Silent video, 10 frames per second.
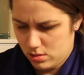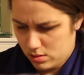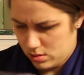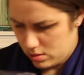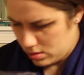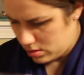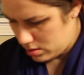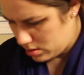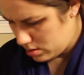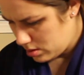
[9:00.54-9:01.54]

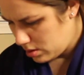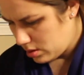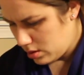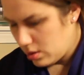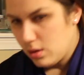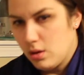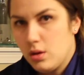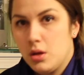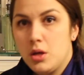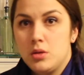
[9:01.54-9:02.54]

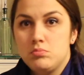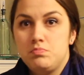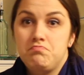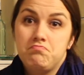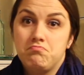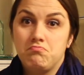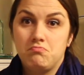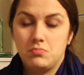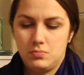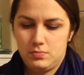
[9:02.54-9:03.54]

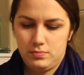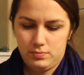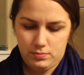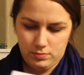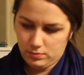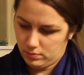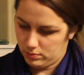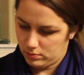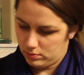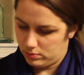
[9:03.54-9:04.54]

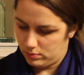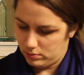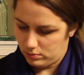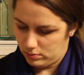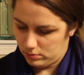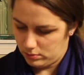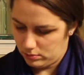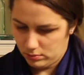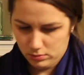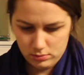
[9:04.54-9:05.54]

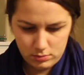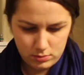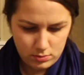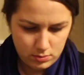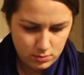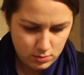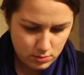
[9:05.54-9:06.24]
Nobody speaks.